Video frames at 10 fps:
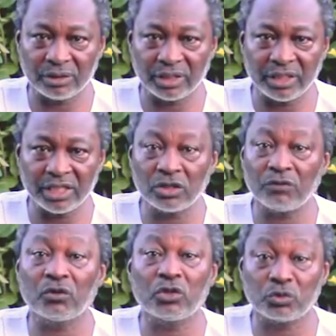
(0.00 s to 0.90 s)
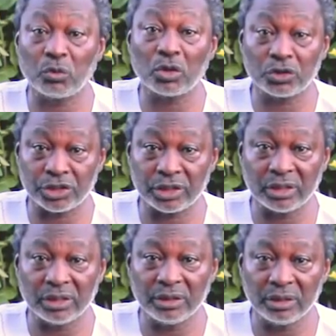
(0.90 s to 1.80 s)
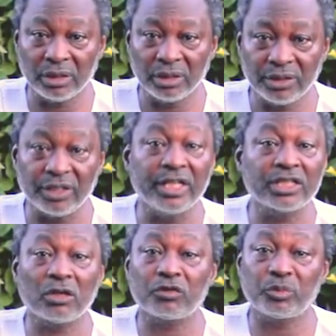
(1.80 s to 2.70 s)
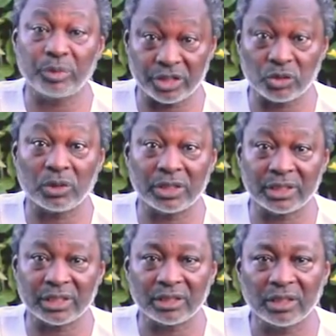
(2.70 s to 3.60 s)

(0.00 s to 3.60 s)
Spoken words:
the nature of cosmology, the nature of spirituality.